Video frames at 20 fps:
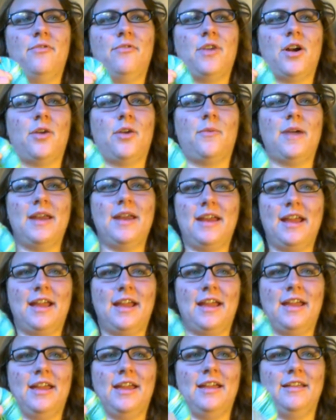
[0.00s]
me of our
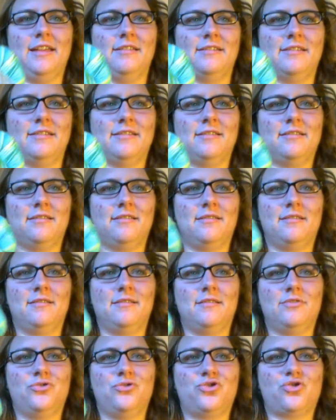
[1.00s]
wedding, and
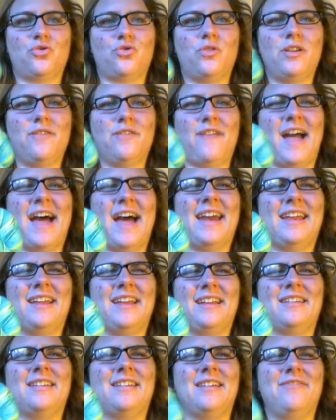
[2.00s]
short of
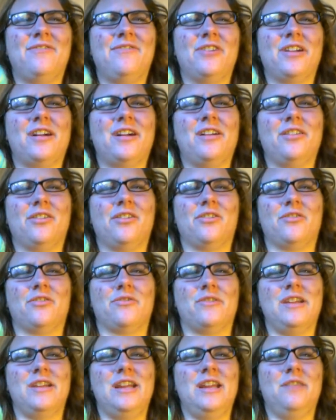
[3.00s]
adding a different
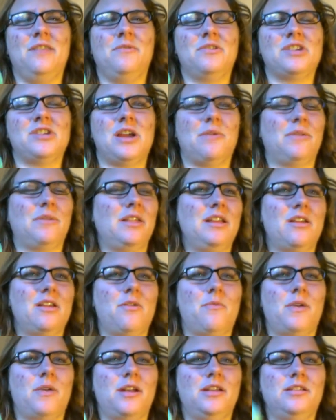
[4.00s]
color green, which I
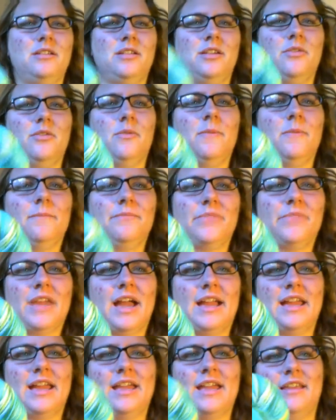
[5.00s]
really don't want to do,
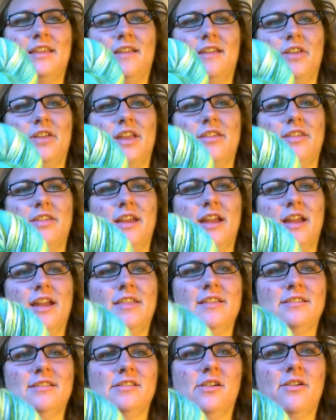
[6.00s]
I can't think of
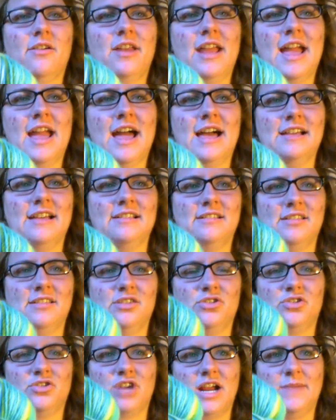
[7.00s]
anything. And this already
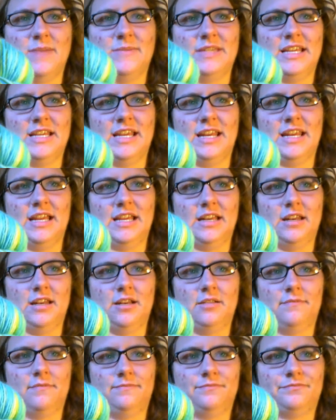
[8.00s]
has the stripes in
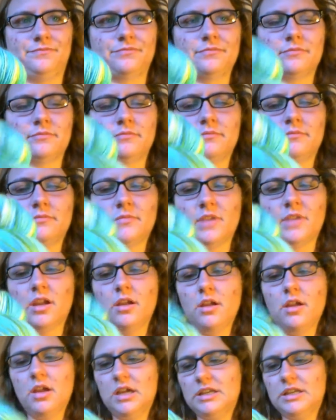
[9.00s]
it.
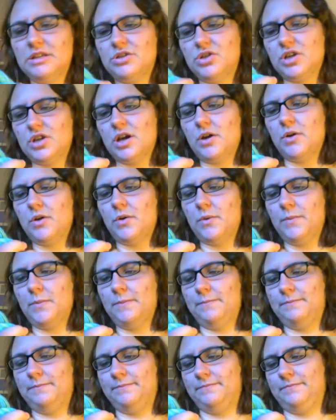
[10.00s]

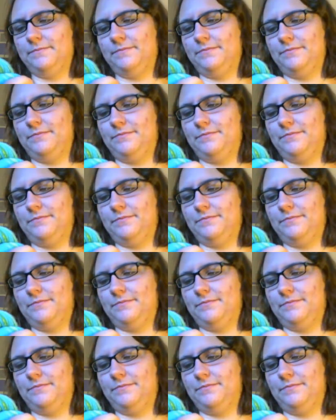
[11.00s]
So